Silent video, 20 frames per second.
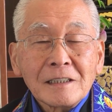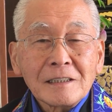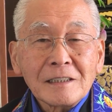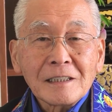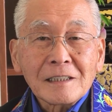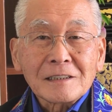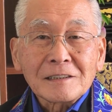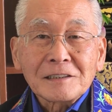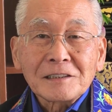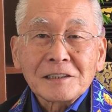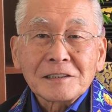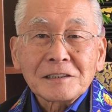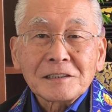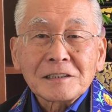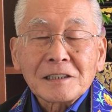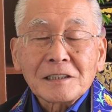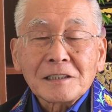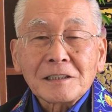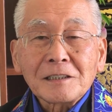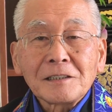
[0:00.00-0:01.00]
Yes,
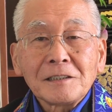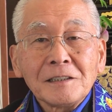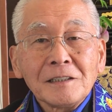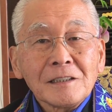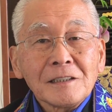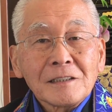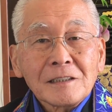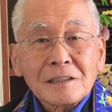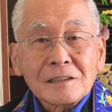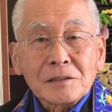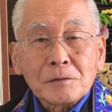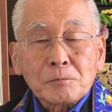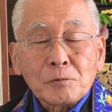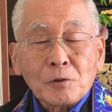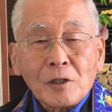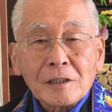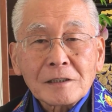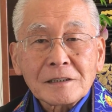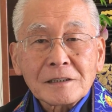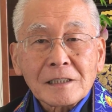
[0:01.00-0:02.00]
it's a, it's a
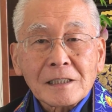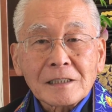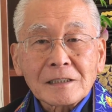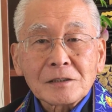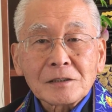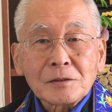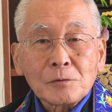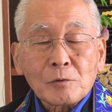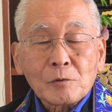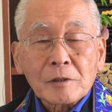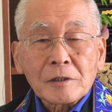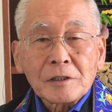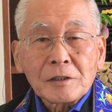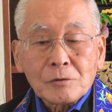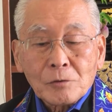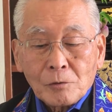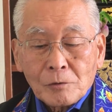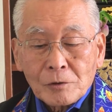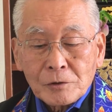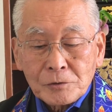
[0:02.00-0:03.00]
process
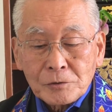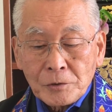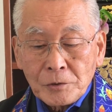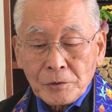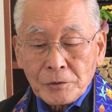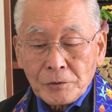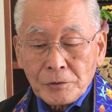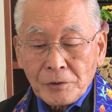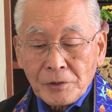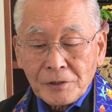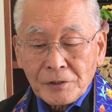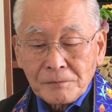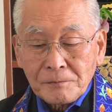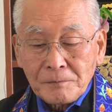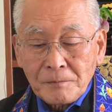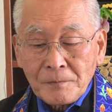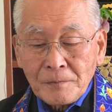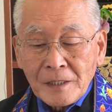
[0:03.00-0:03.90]
working toward truth,